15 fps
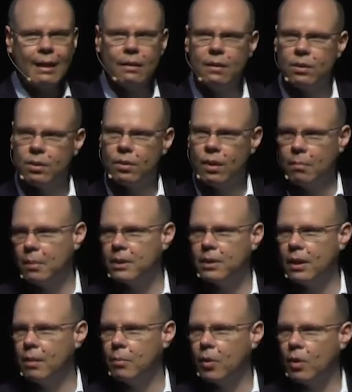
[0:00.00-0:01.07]
disturb us
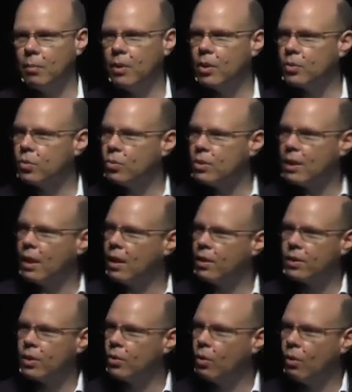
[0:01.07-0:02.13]
anymore because those sellers
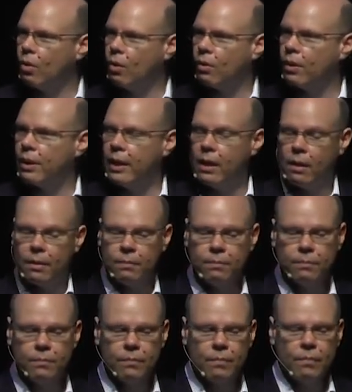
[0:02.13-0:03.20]
are no longer there.
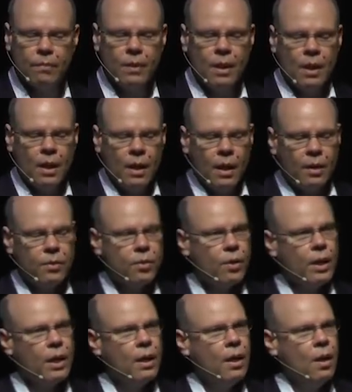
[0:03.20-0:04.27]
And
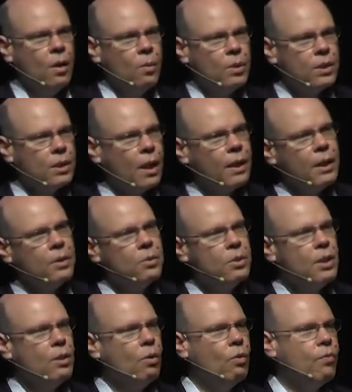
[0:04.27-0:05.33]
three, we're starting to
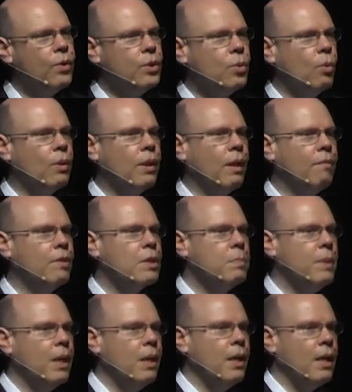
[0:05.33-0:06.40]
see oversold levels
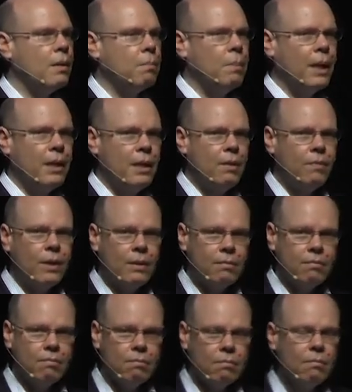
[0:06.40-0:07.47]
being hit by even
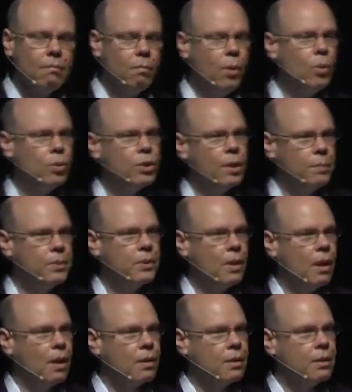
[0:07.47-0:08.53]
blue chip
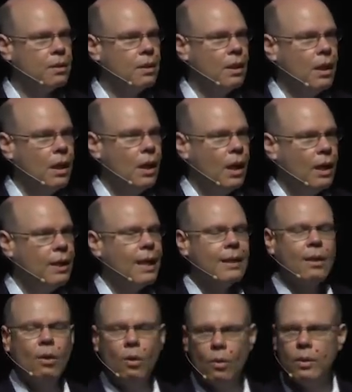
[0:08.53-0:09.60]
stocks. And that
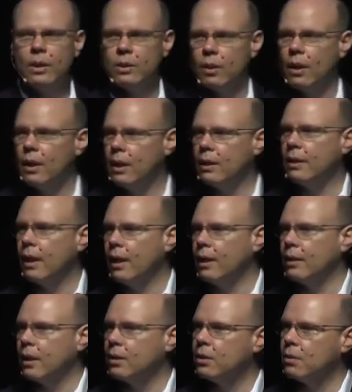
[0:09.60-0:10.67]
alone is already telling
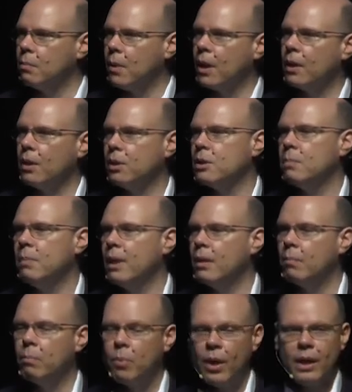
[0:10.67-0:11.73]
us the market's being
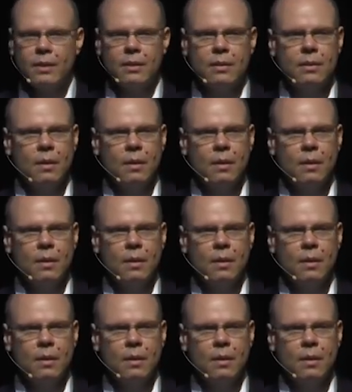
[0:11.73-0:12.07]
pressed.